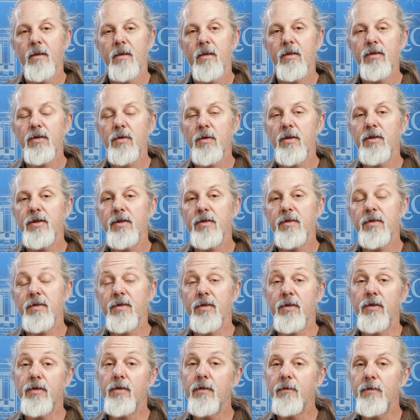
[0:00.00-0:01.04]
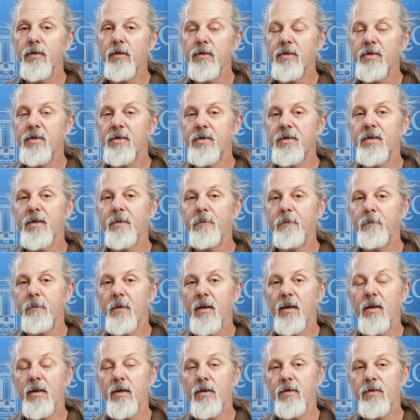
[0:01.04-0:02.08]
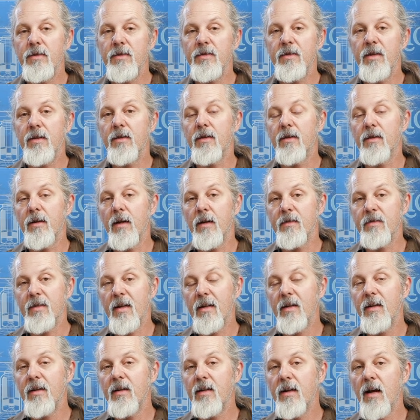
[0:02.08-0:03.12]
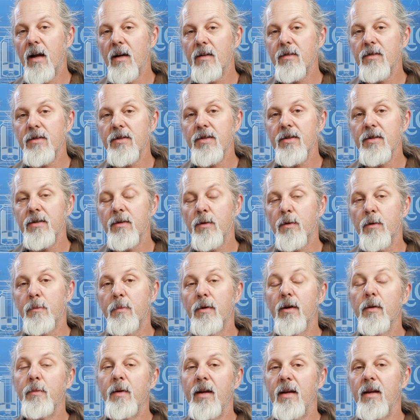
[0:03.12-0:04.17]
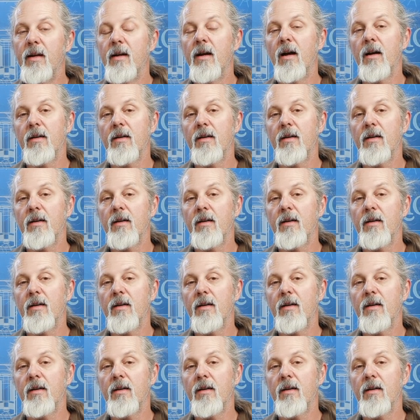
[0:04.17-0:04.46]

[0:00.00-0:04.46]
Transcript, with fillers: This torch uses a two-fuel system. It uses either acetylene and oxygen or propane and